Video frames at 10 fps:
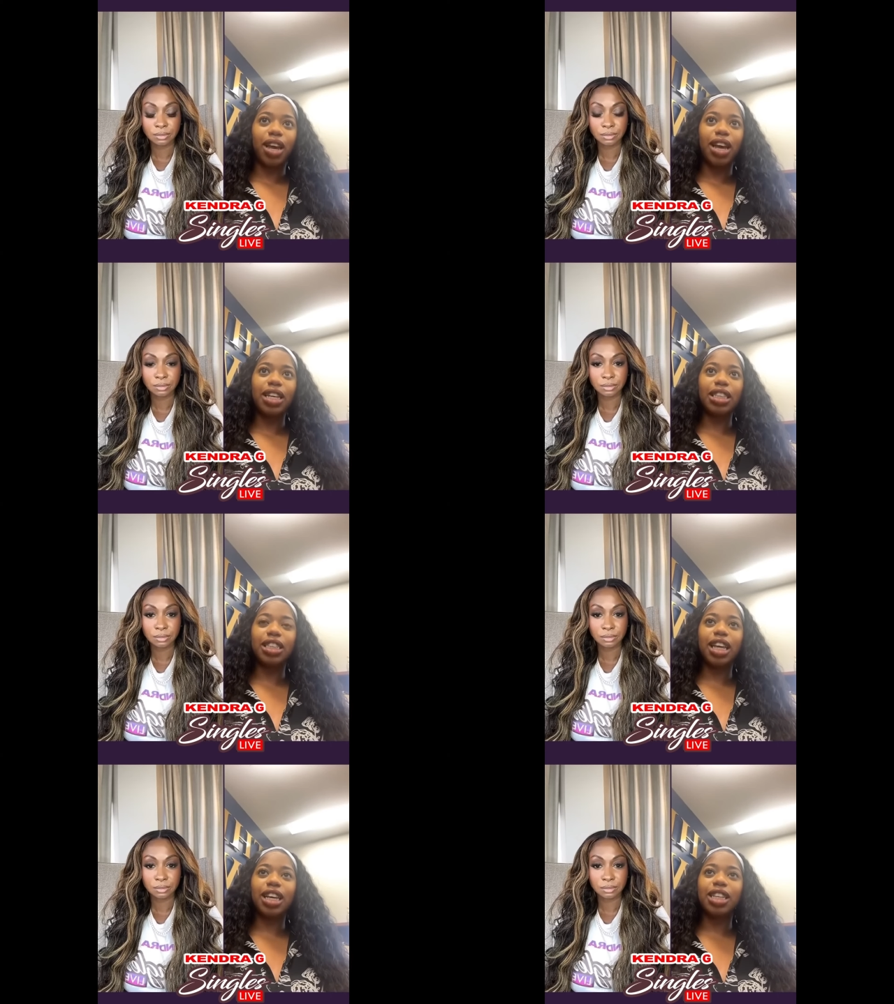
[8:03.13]
Speaker 1: It,
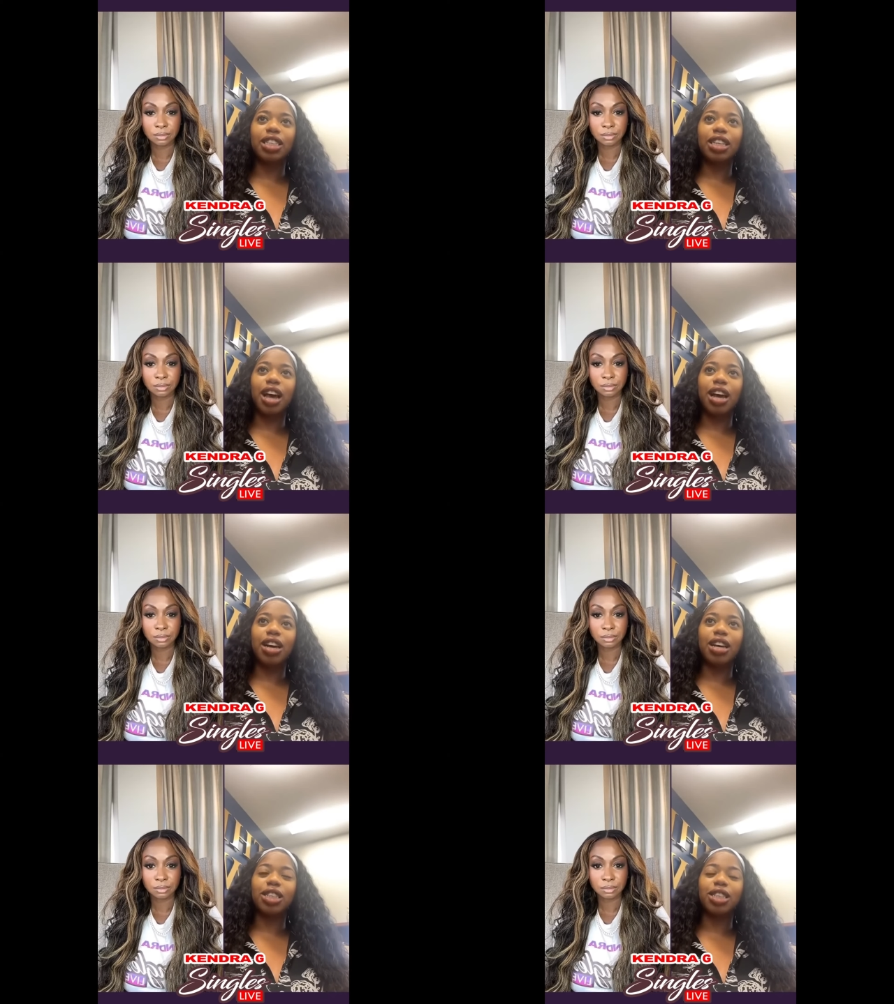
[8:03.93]
it's
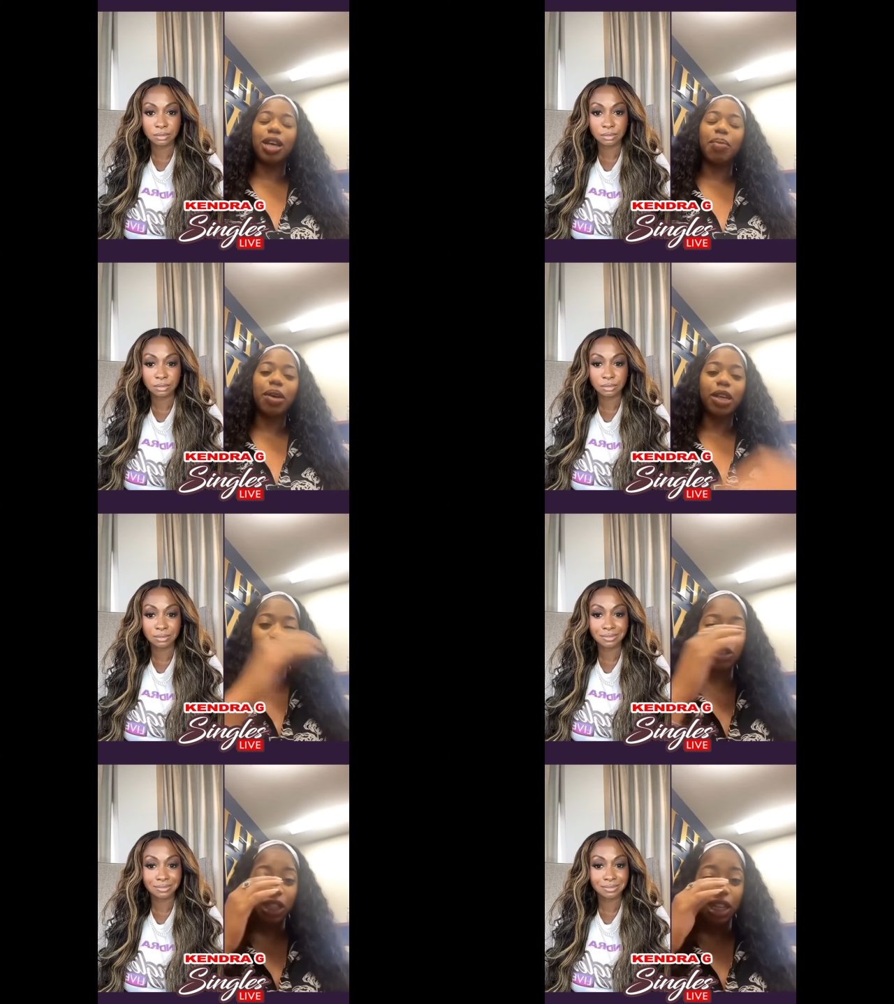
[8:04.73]
uh it's typically
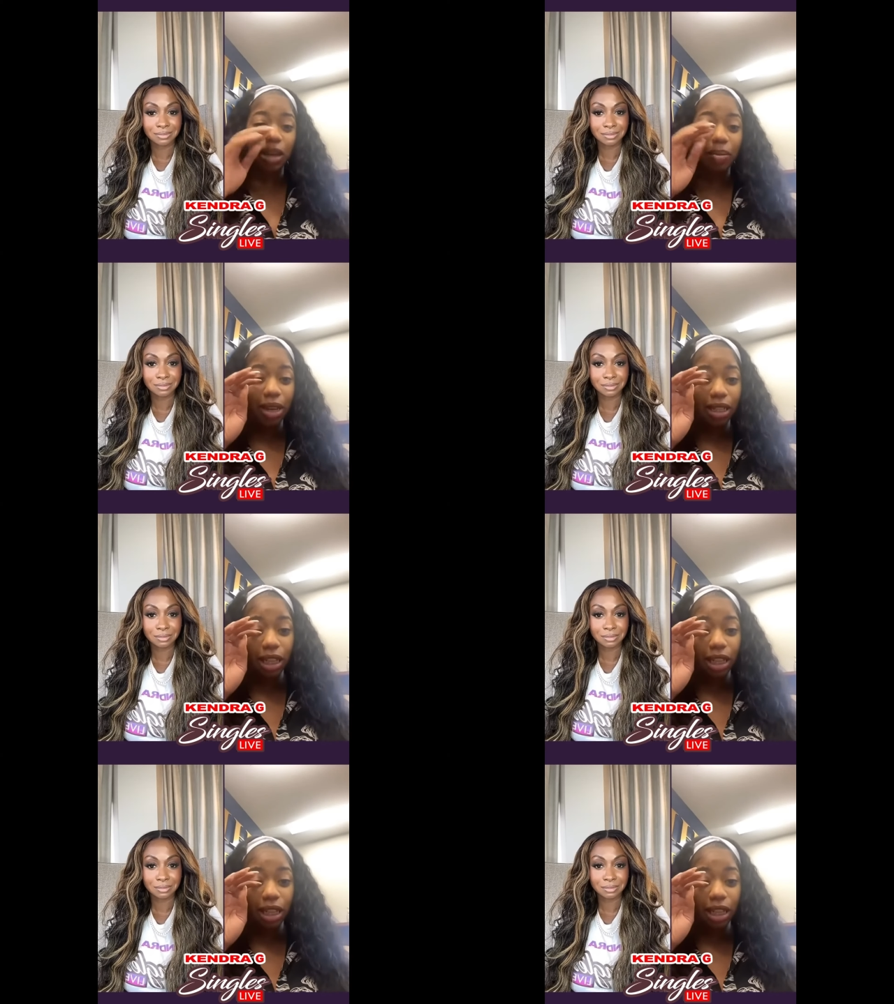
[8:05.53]
usually me.